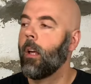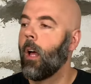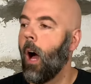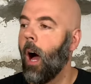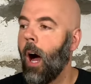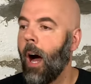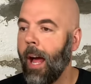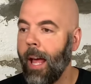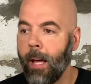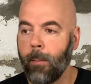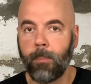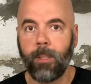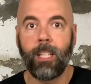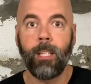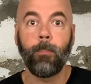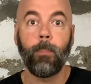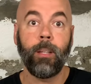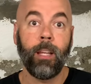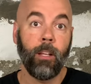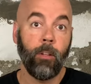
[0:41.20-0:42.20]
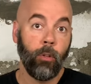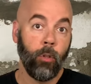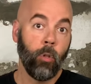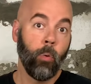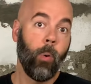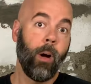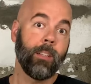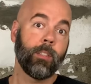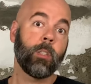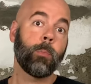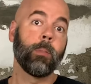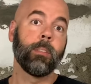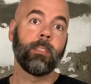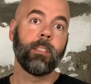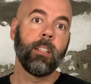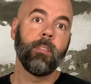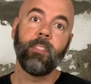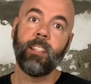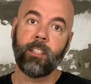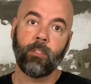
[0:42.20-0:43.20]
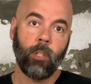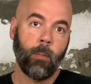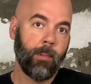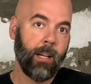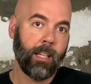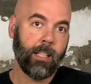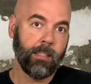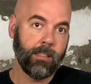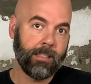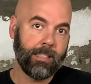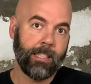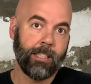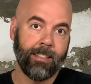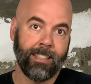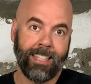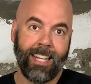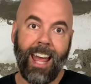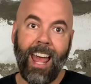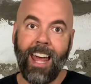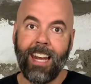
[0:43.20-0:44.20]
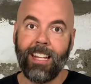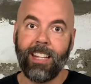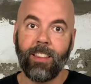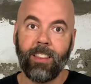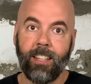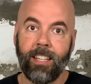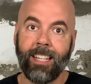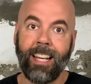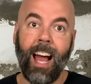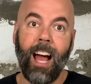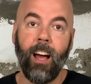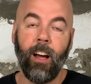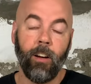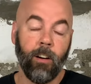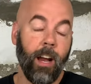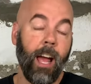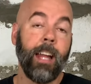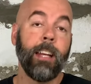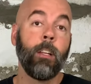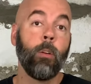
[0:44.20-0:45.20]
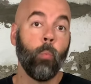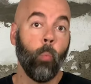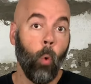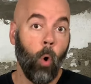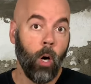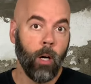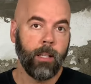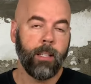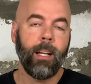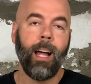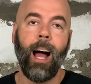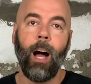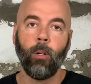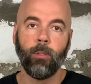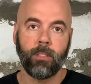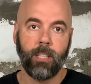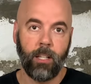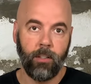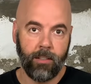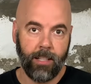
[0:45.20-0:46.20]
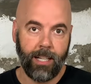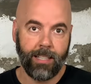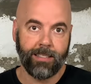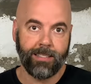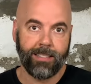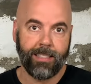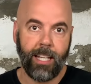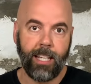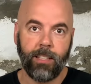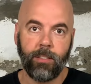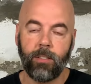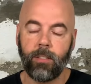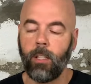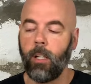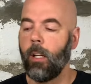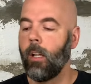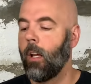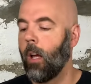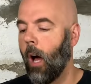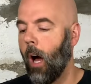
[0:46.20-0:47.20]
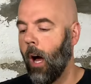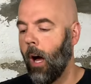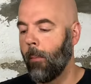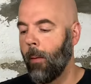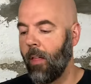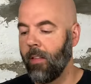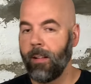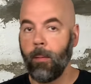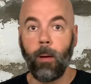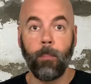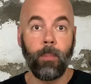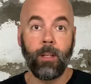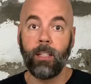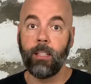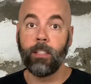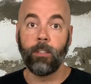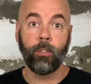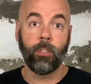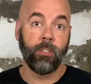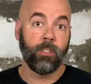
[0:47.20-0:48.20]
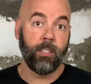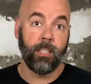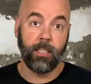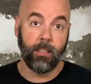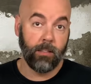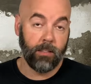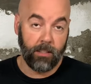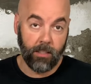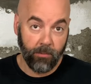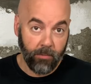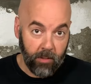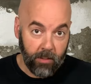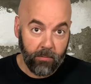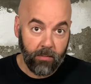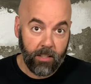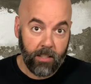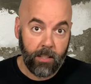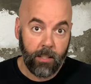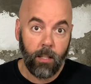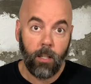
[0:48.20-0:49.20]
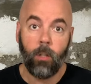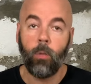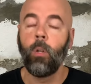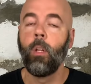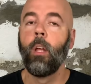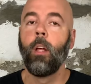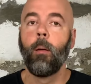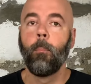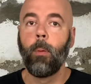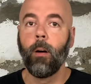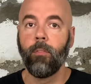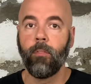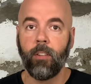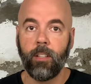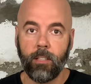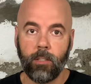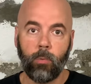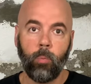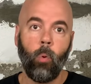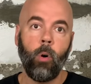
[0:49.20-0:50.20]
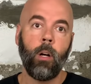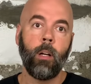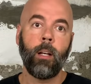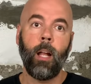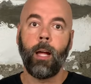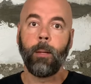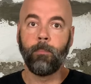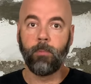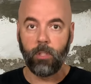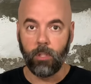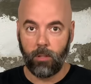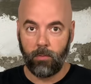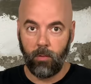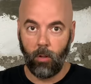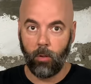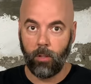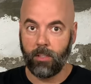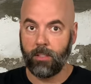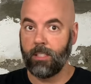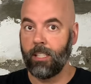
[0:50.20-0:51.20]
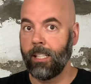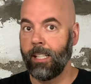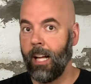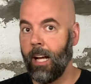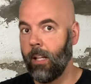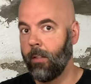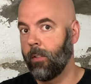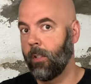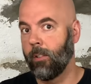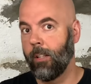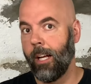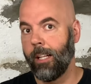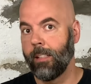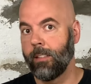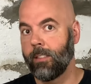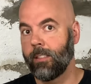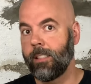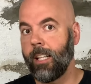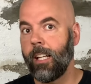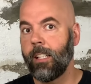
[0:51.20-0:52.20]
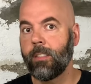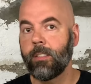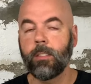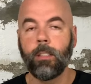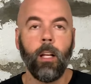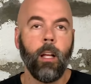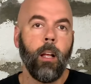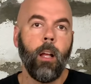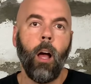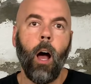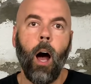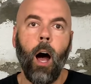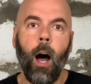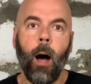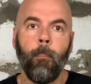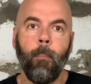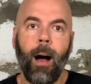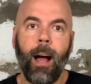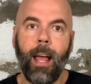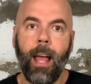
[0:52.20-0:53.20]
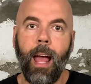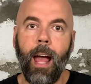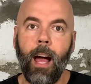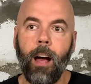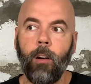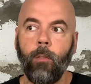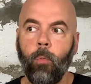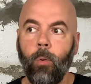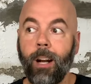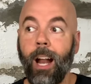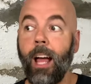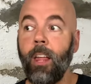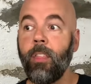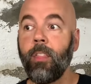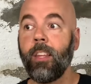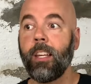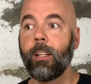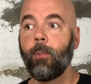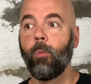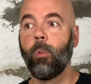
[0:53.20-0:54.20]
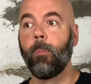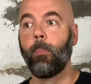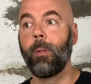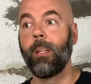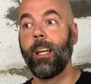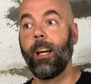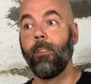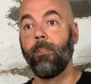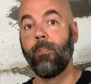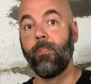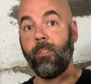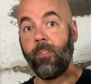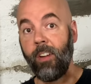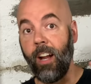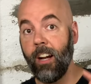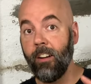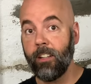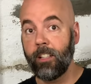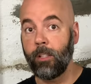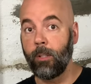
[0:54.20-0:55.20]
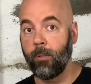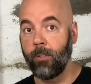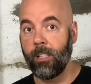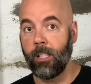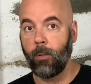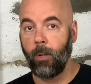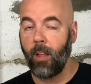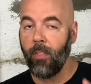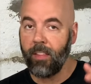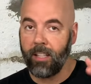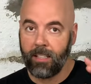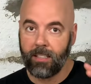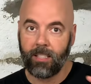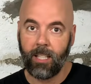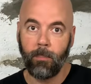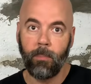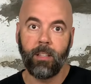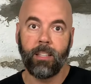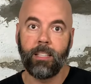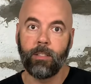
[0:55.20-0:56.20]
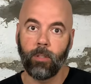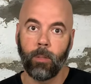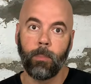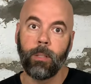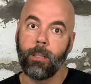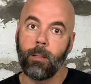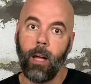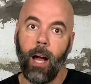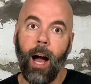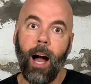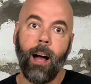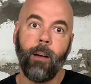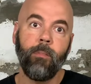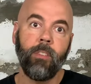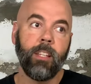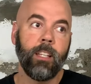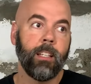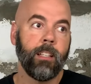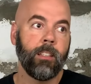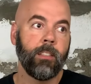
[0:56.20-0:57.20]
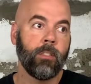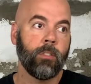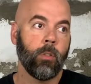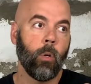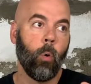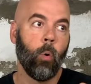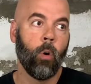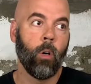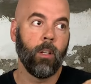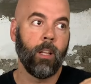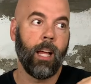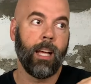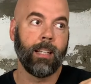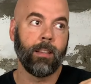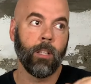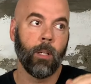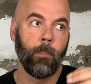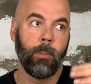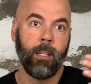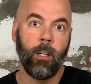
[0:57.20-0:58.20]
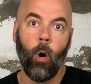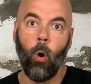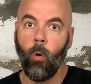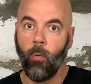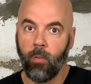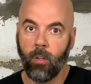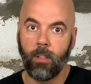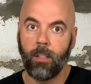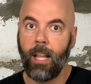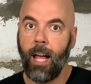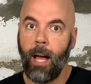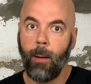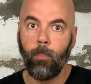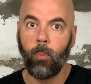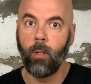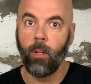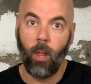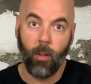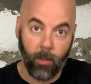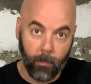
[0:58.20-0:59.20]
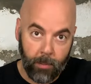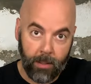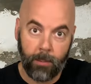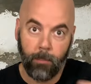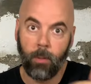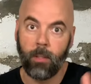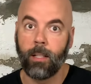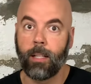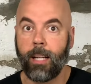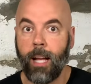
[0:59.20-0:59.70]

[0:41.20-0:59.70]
I am keeping it US specific, so I'm not considering anything or anyone outside the United States. I think that might be an interesting different video, but for this one, I'm just focusing on the United States. I have what I think will be a very unique, I think some of these will be obvious or like they'll be overlap with other people in the